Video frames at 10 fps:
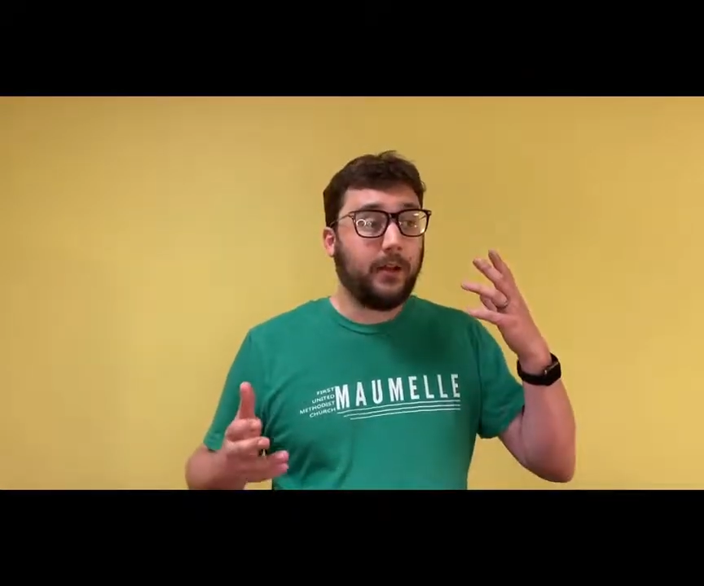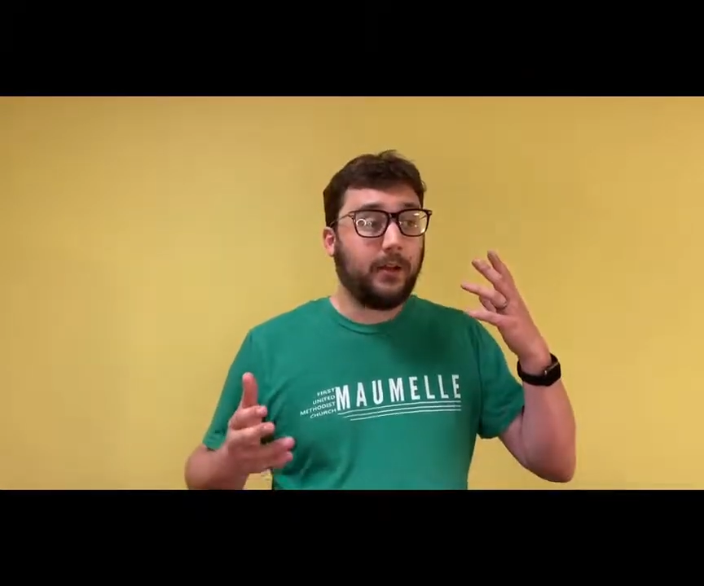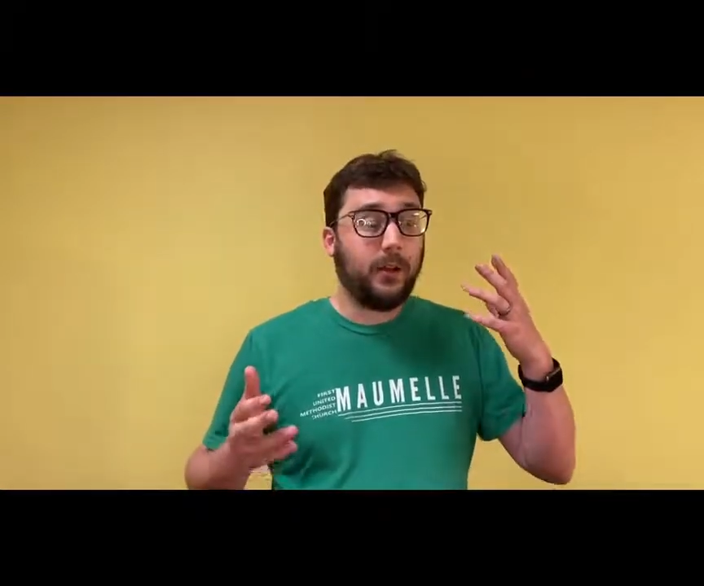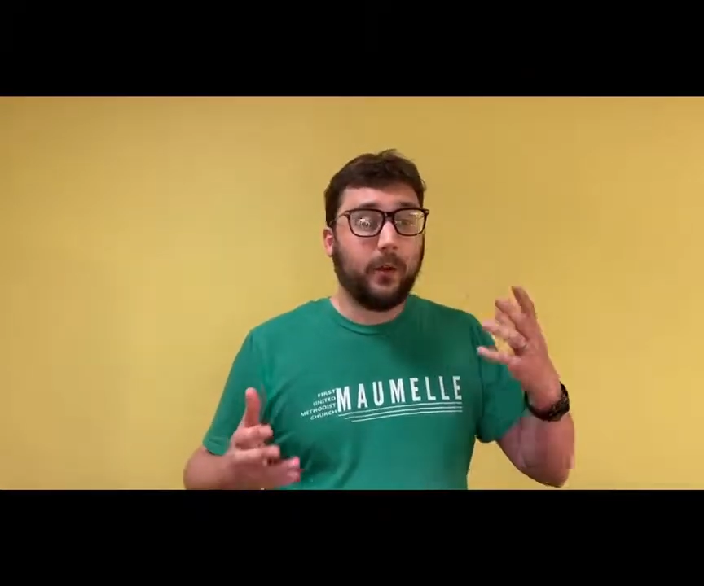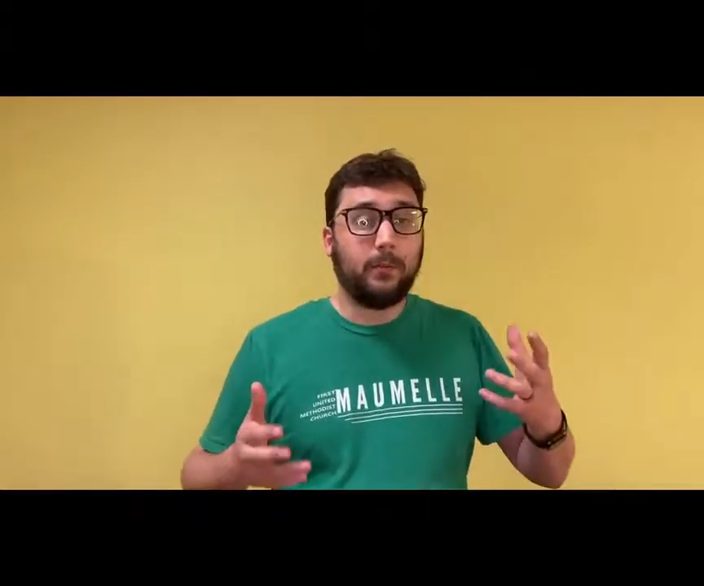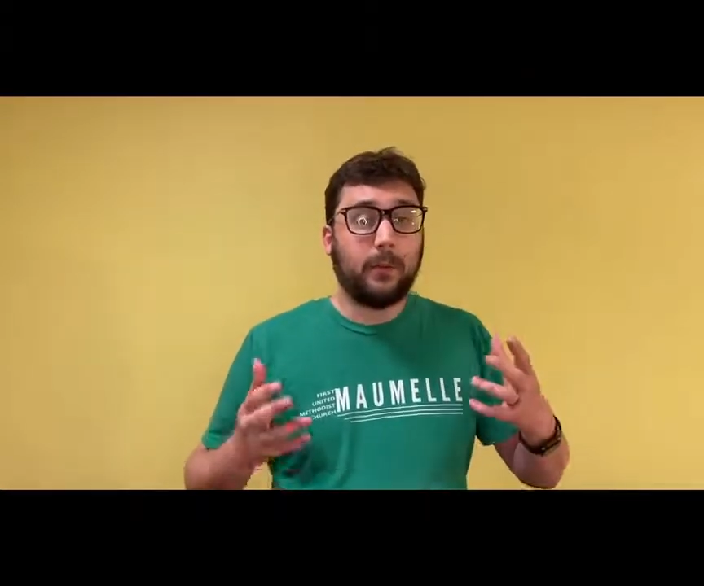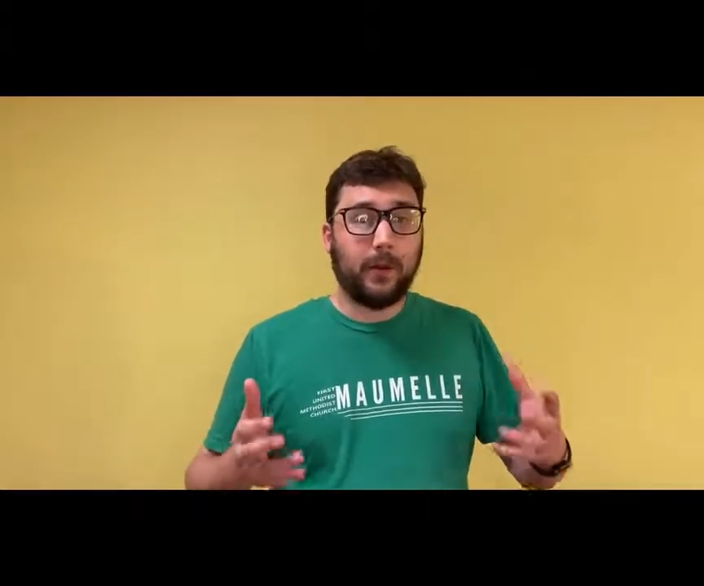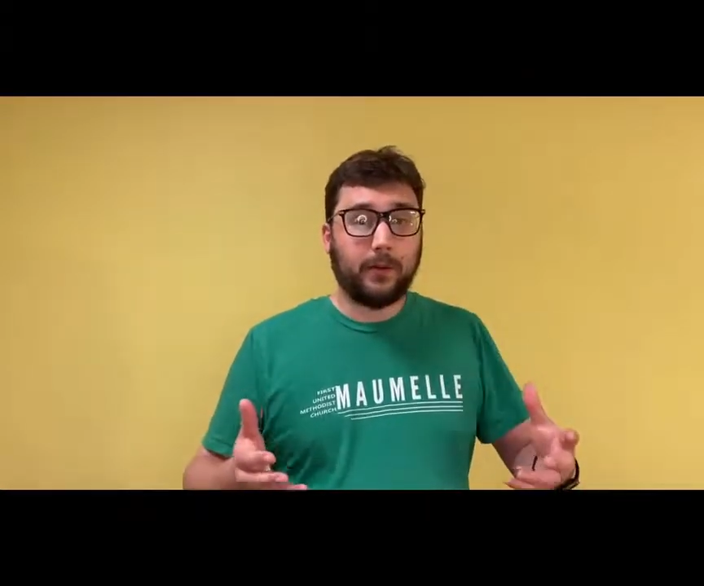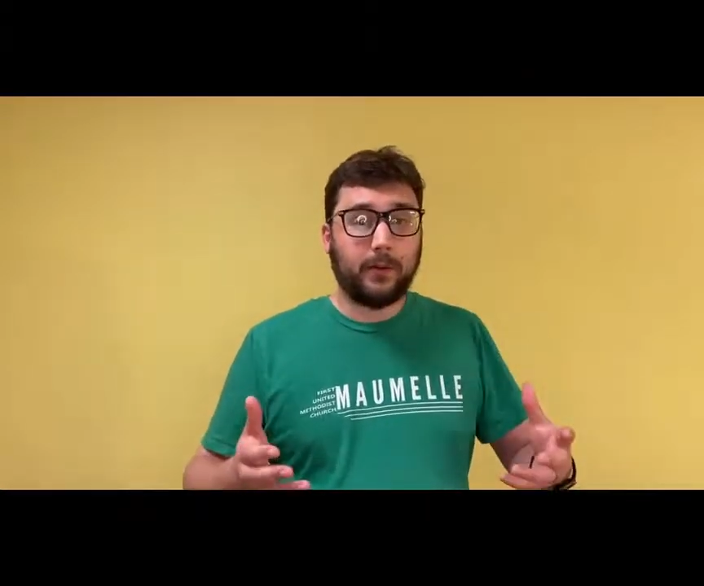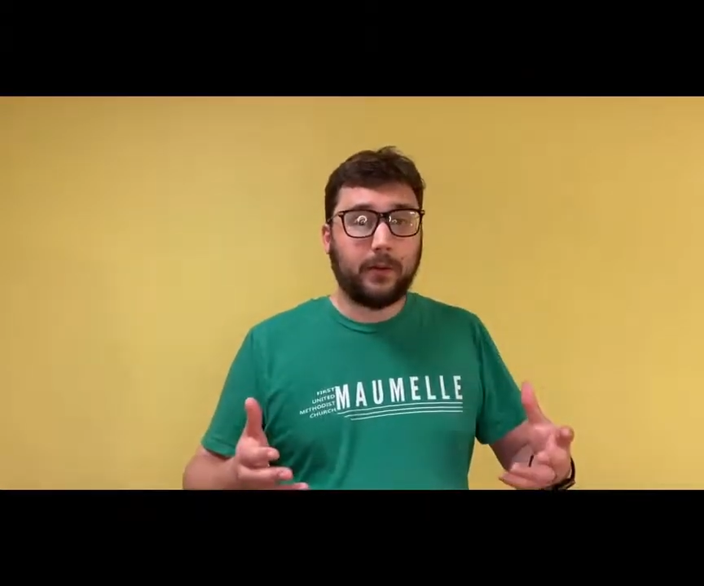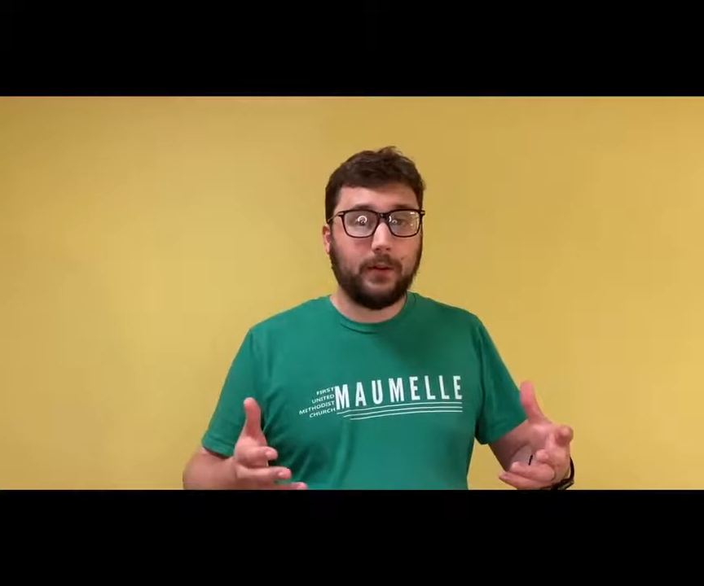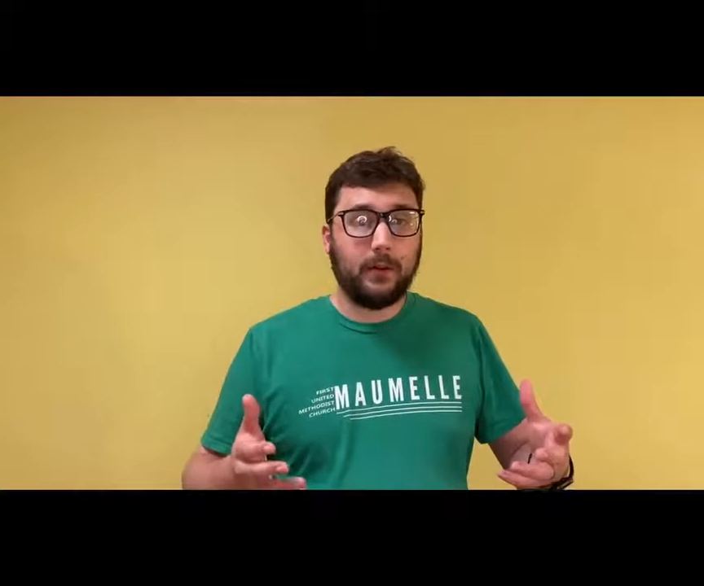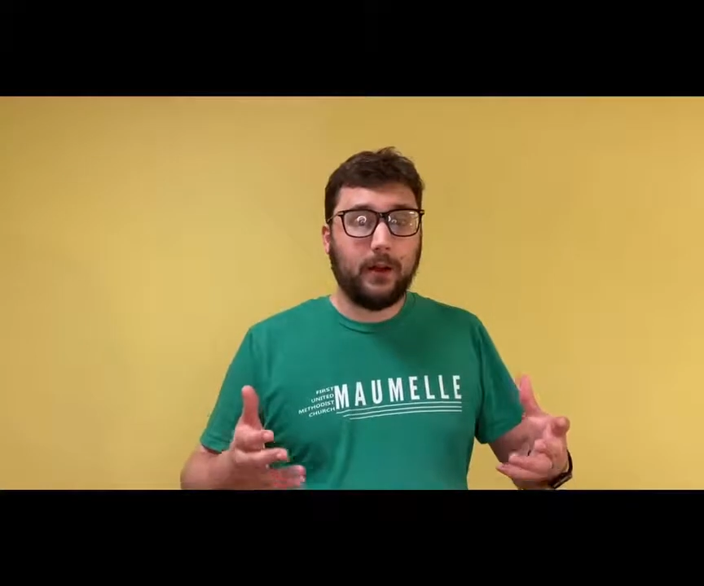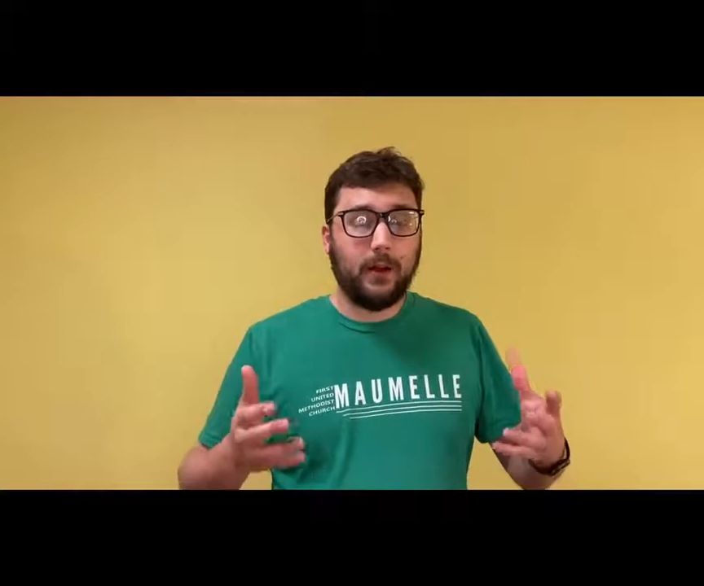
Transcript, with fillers: your mother